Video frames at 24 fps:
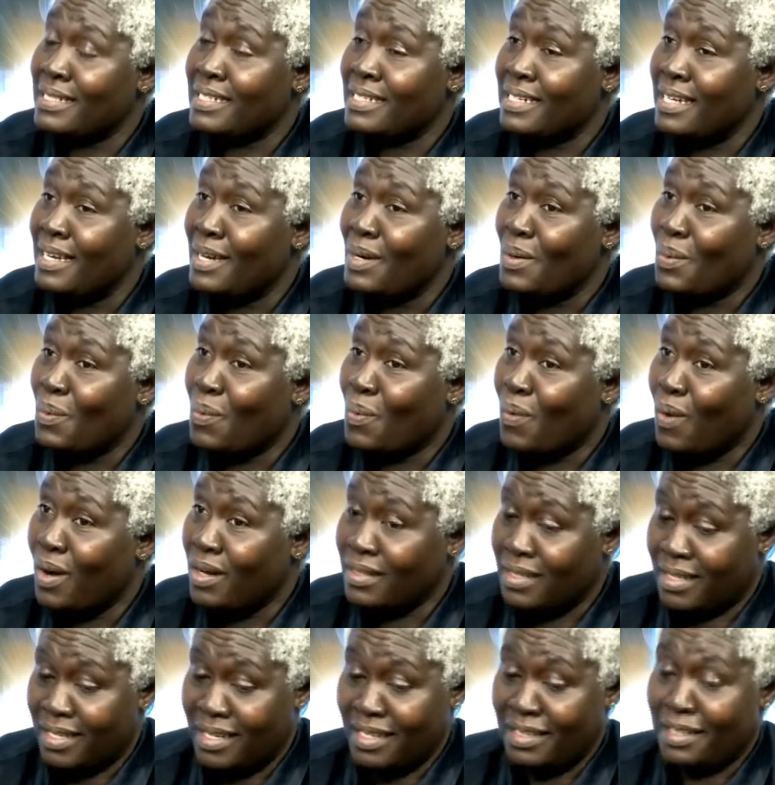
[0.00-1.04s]

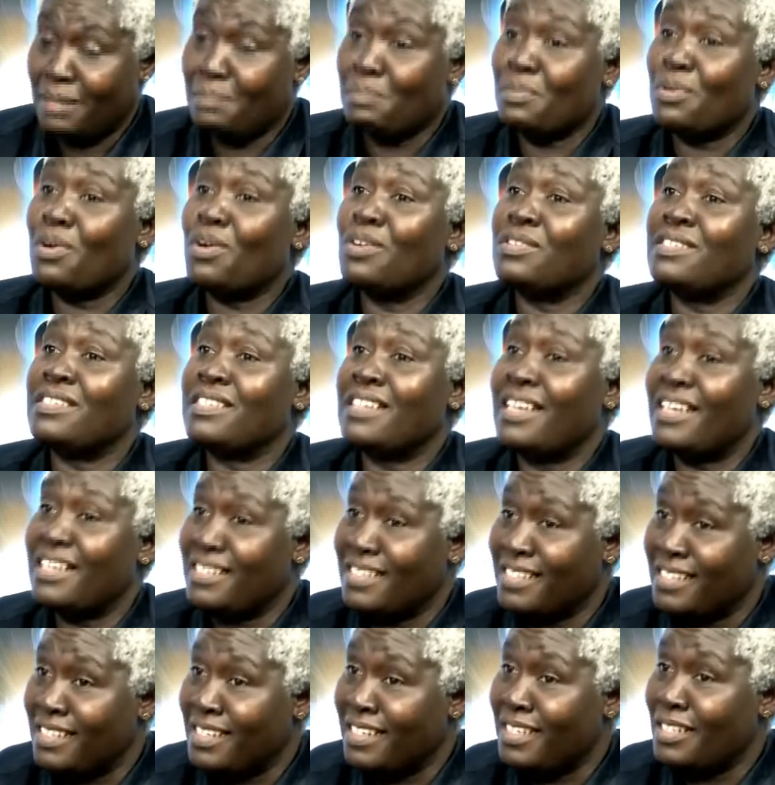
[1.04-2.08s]
What the
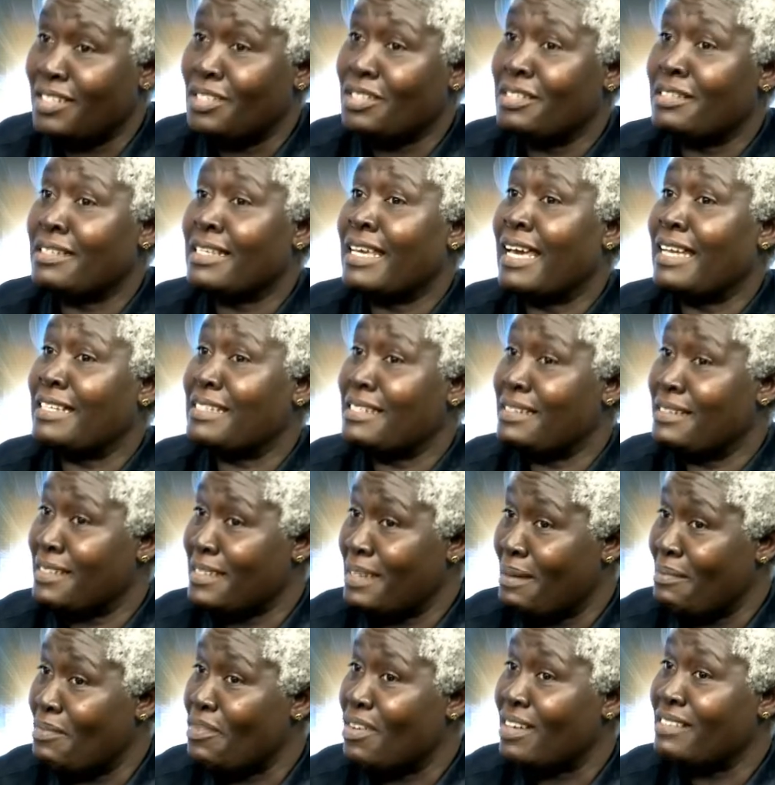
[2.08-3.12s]
process in getting
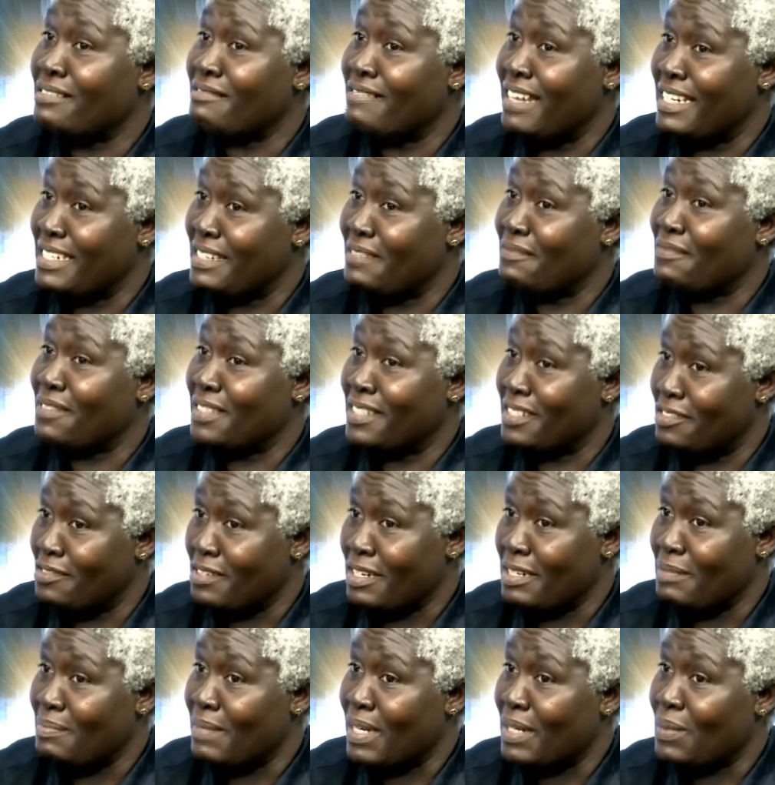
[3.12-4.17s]
someone ready for the
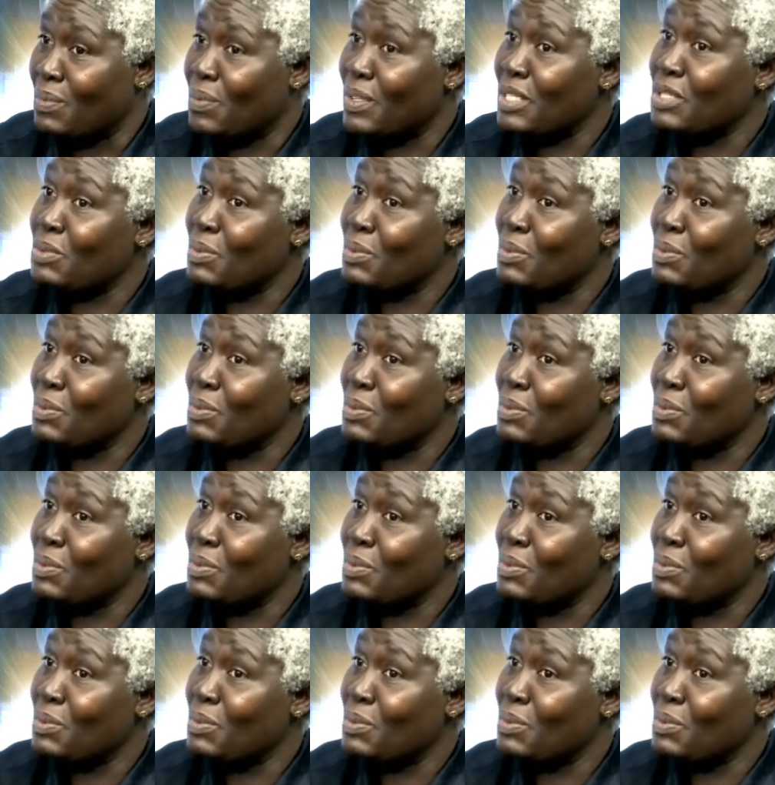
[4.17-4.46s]
treatment,